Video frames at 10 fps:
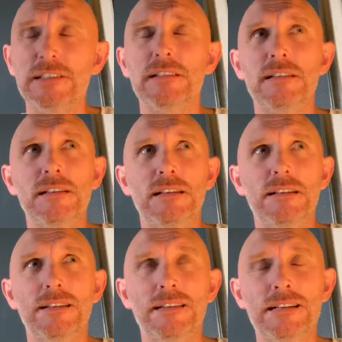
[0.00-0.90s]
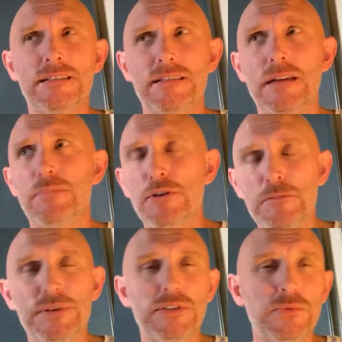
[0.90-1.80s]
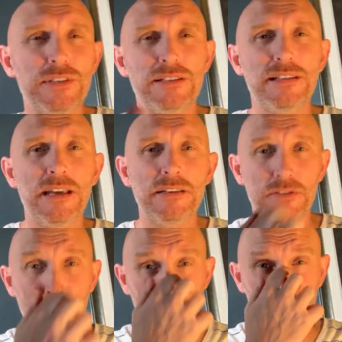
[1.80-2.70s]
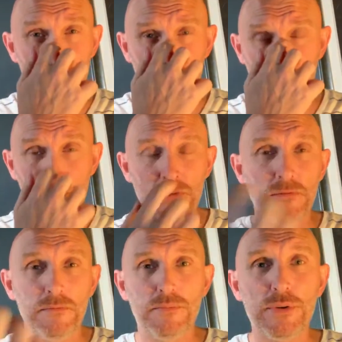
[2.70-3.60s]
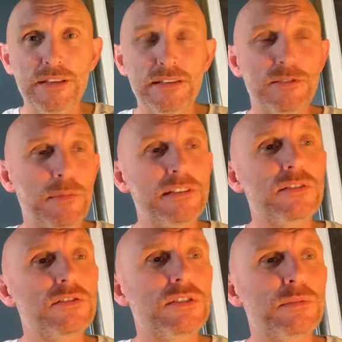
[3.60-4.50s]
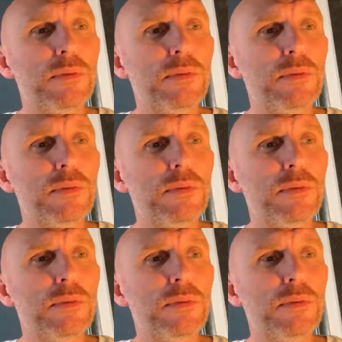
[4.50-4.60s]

it, and that's that purpose we set to bring these messages.